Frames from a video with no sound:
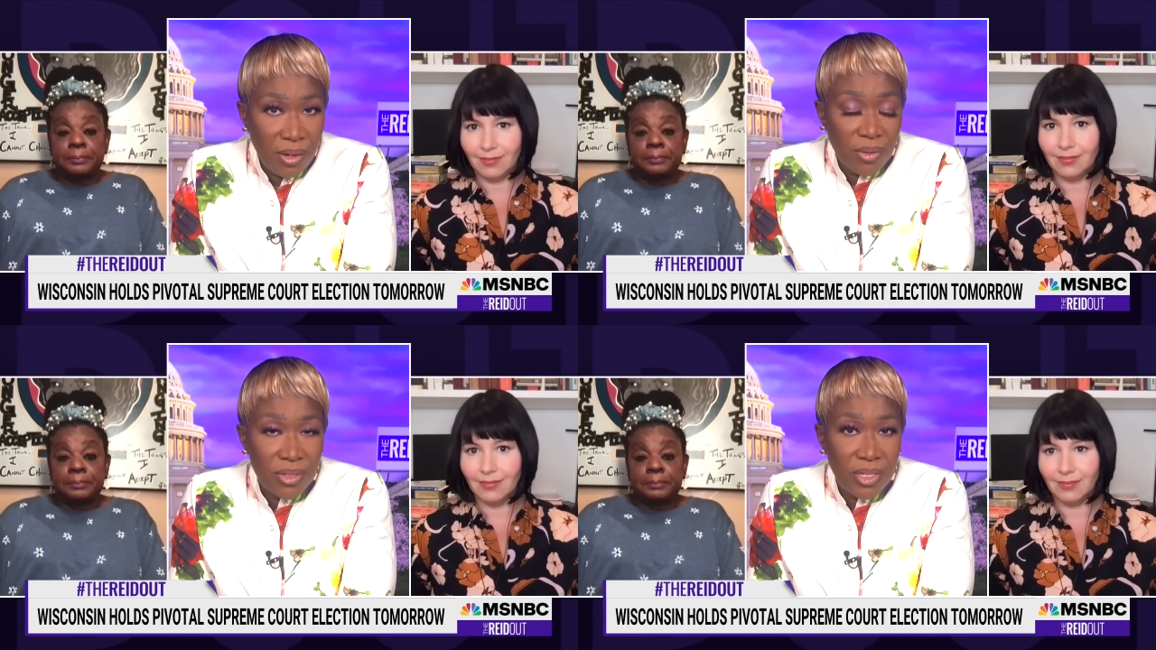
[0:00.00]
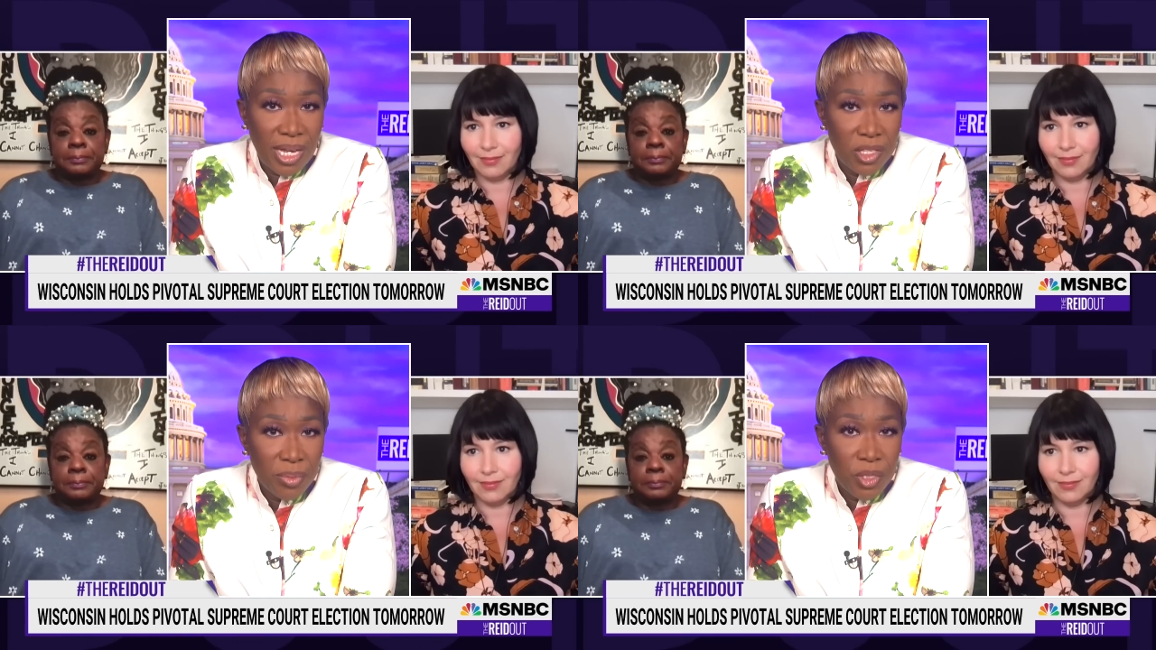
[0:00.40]
Speaker 1: You know, the
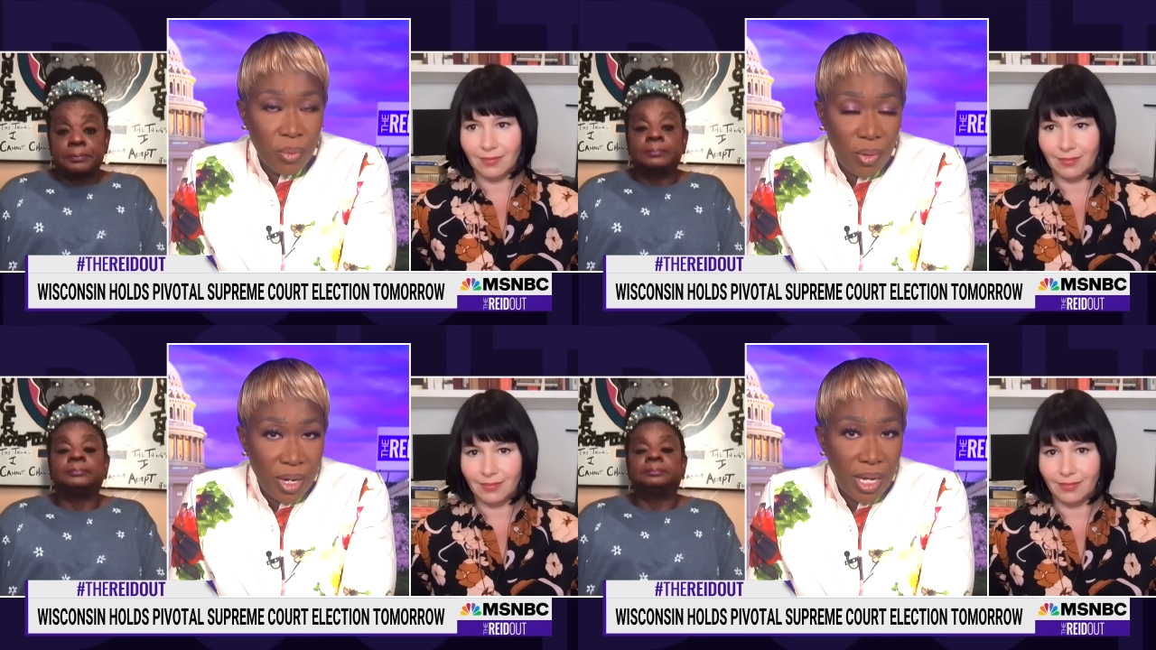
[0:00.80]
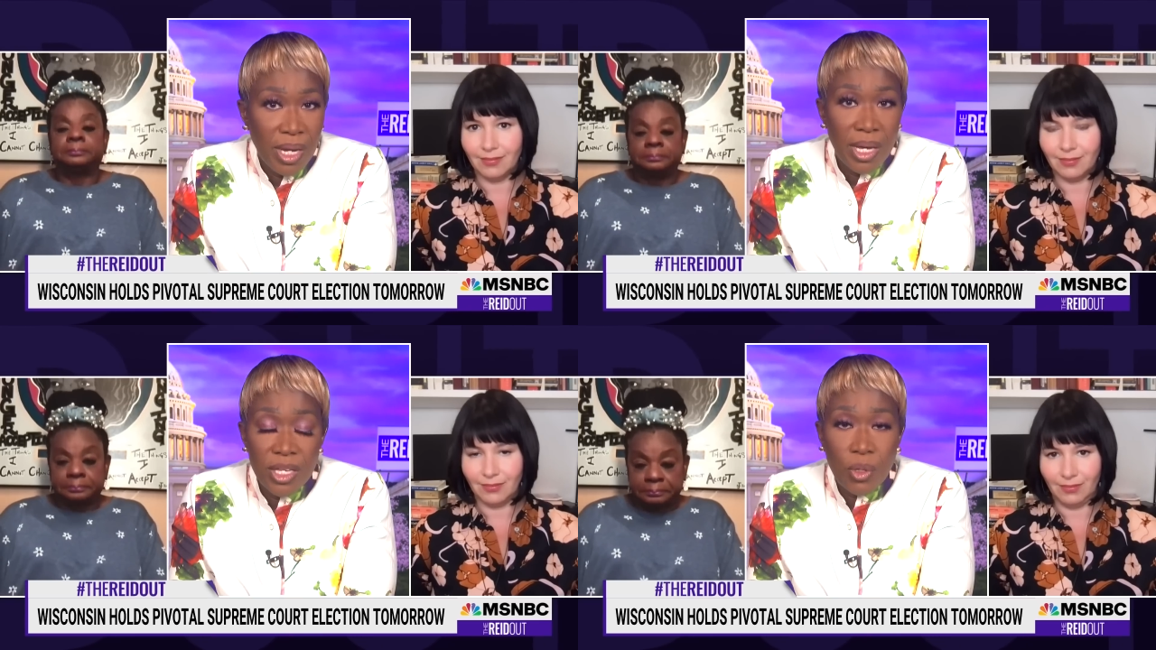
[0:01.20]
state's majority
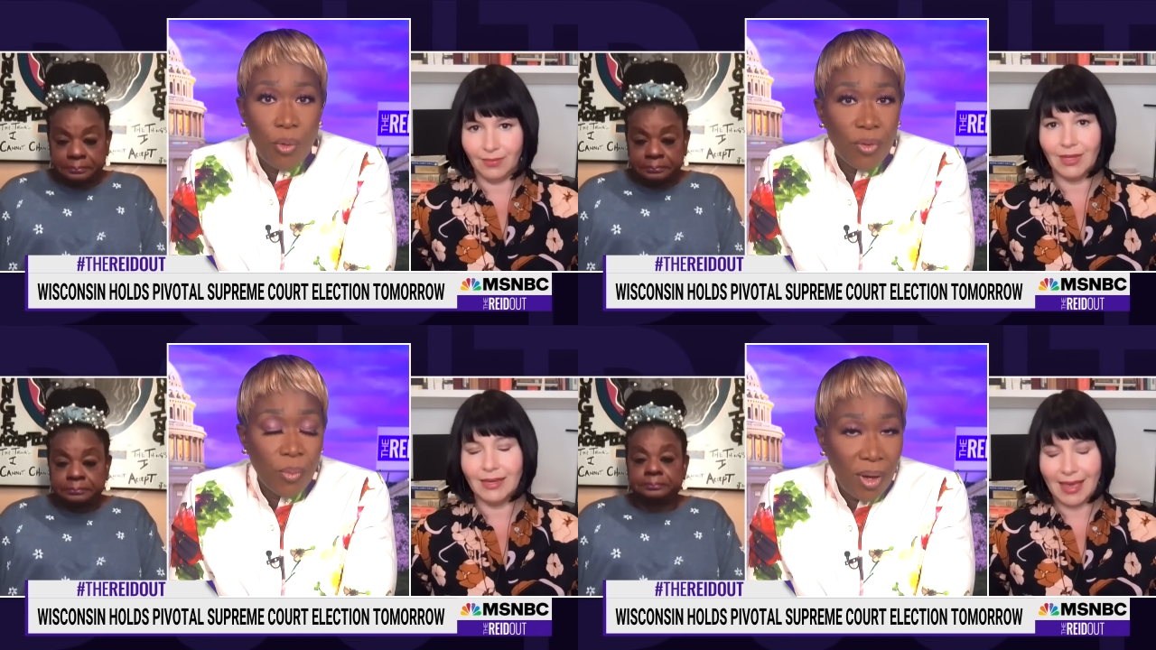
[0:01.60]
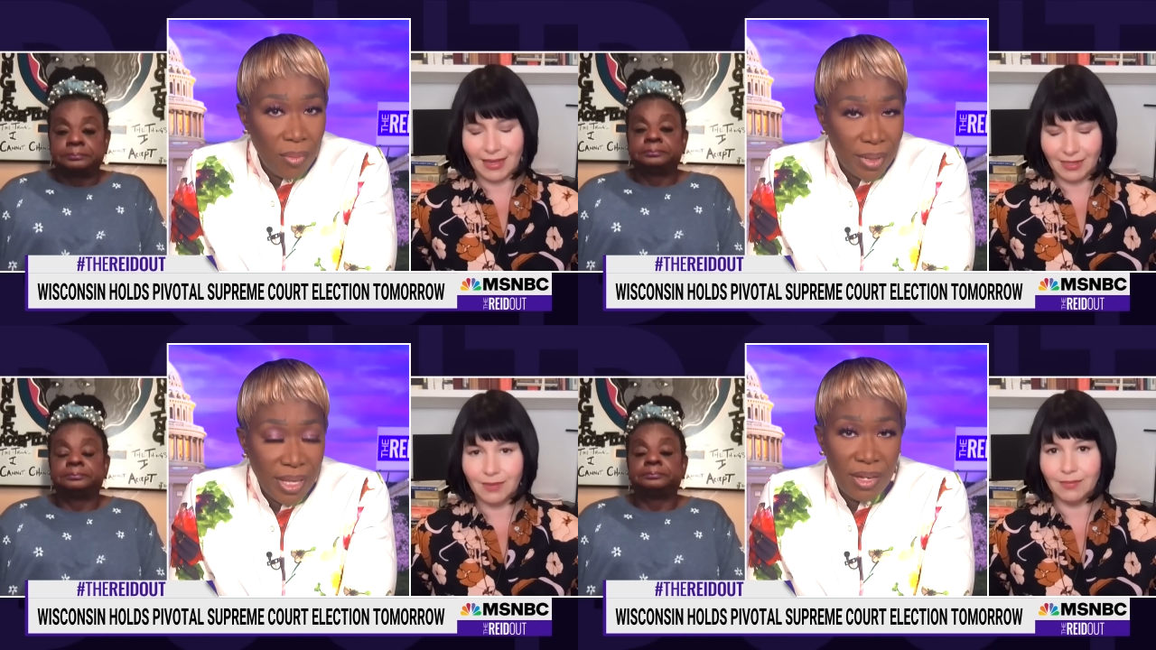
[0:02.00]
is
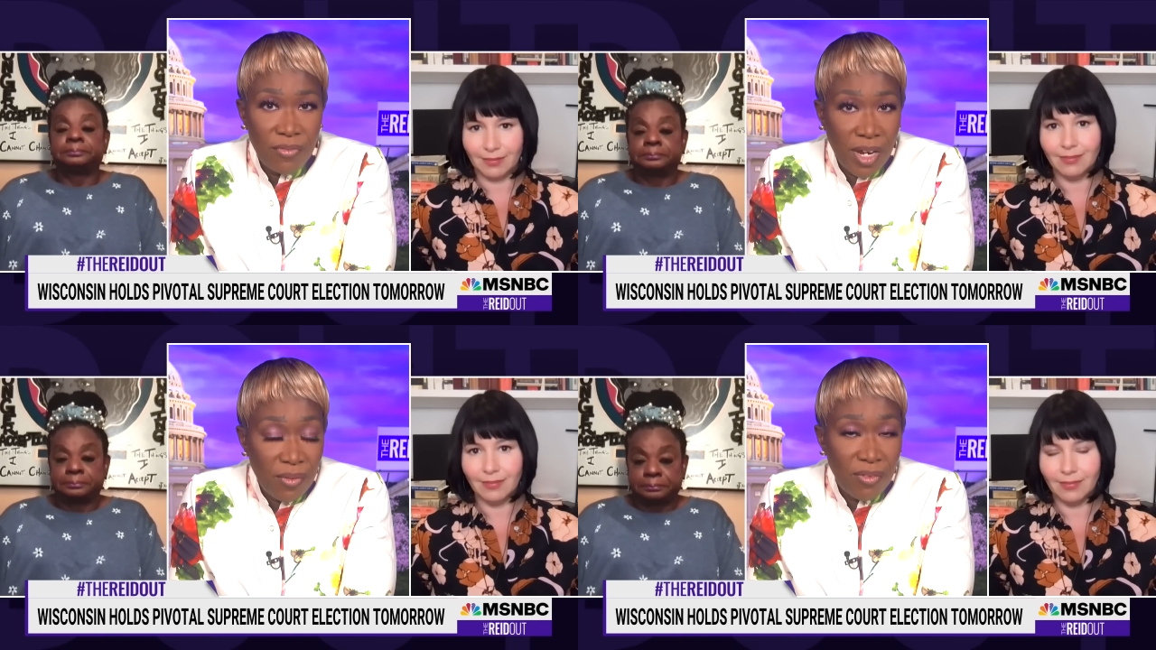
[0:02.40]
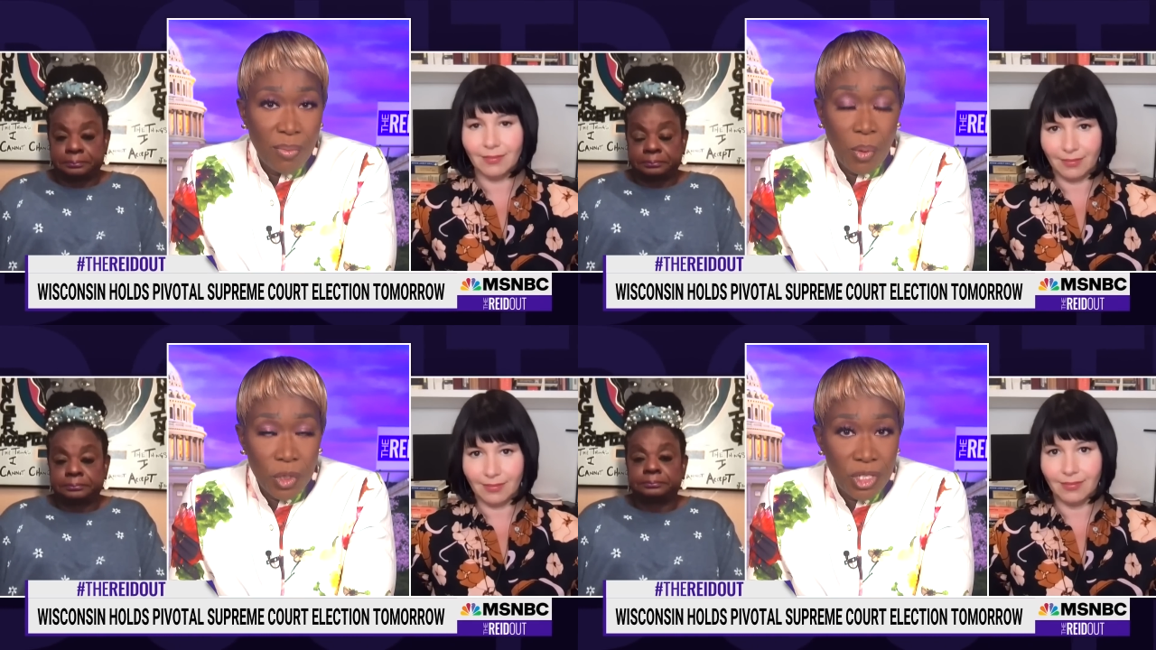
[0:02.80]
overwhelmingly yeah. in favor of
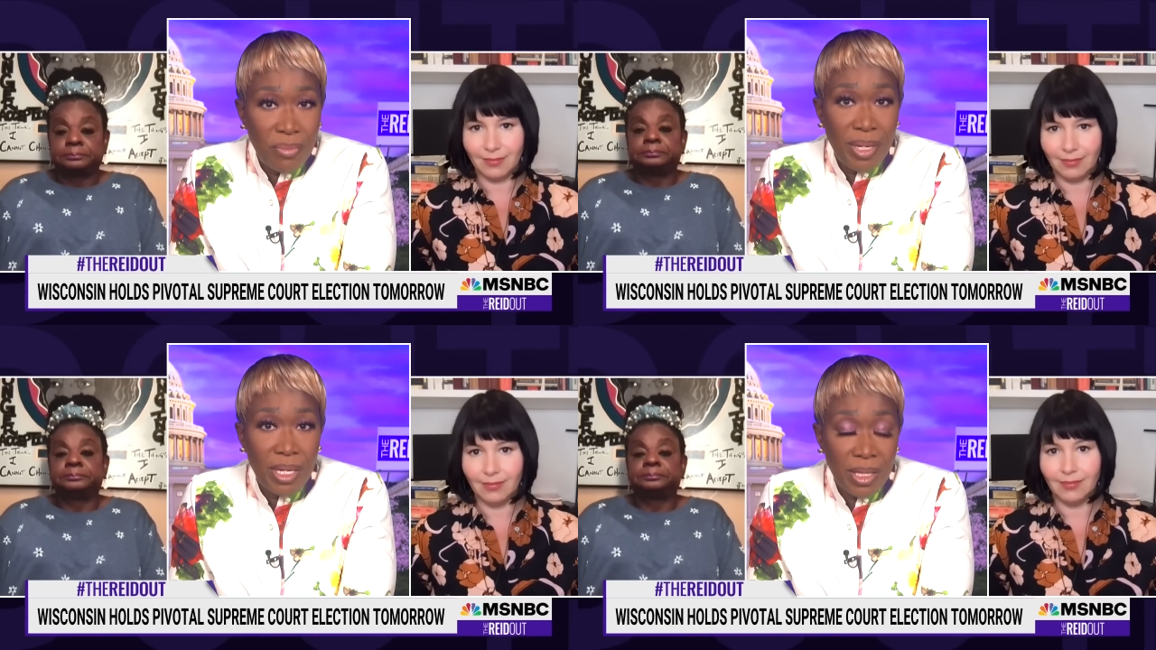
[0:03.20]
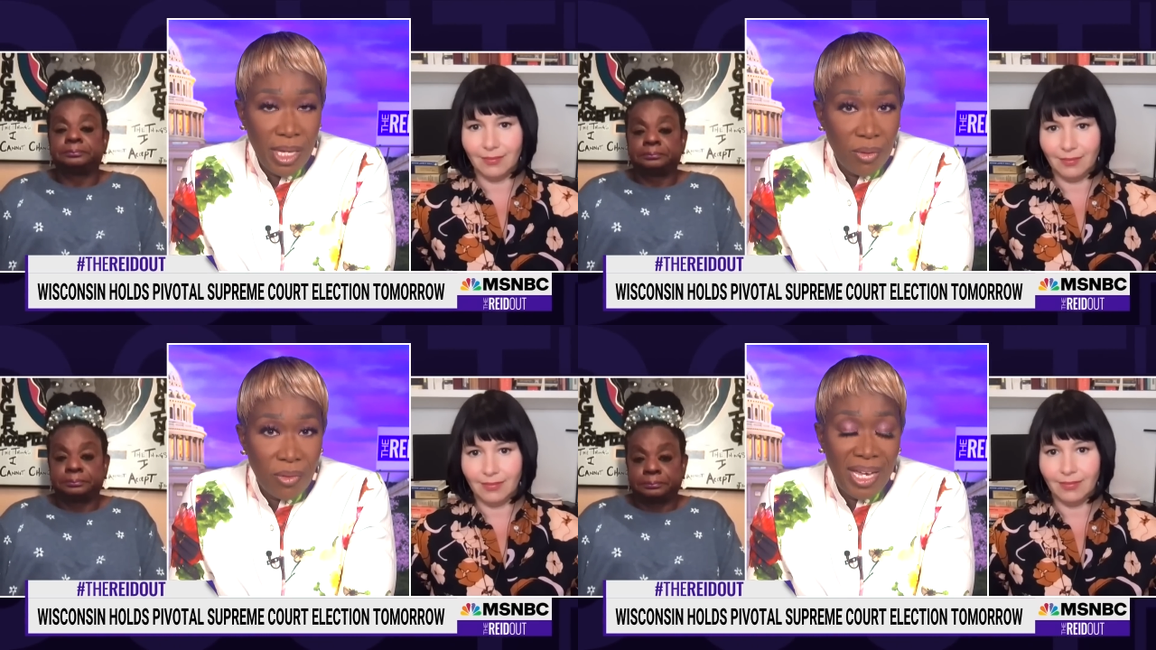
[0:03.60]
abortion being legal.